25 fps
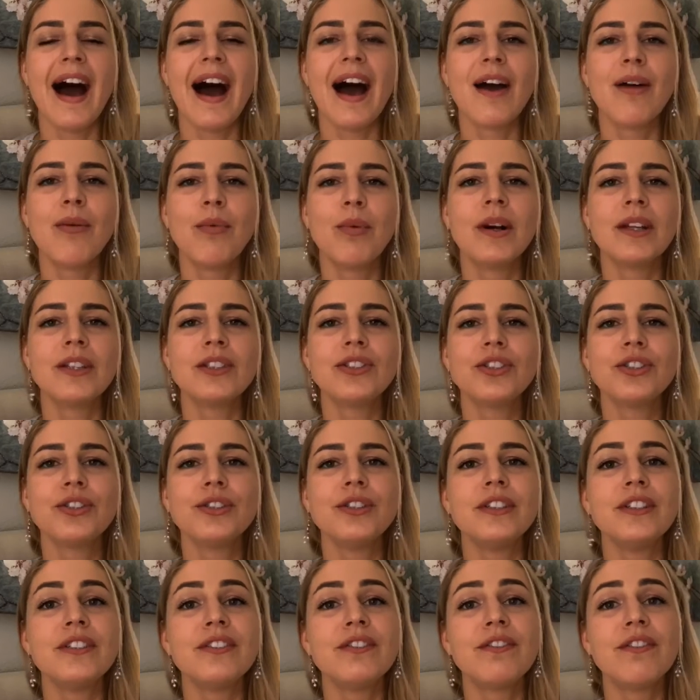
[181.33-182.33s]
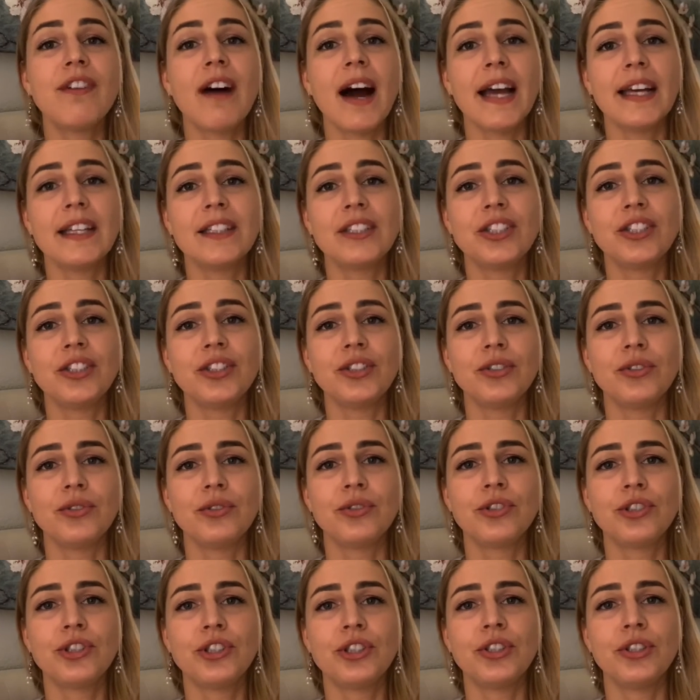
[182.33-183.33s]
want to invite you
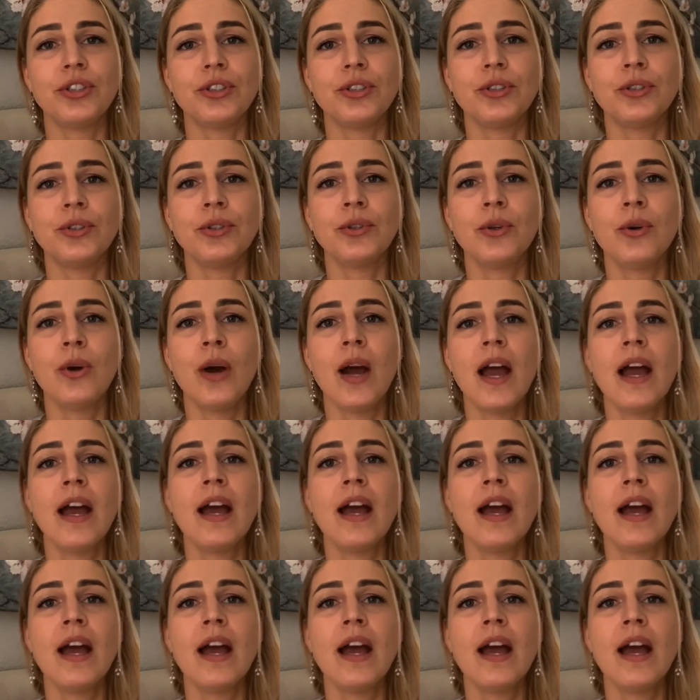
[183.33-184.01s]
to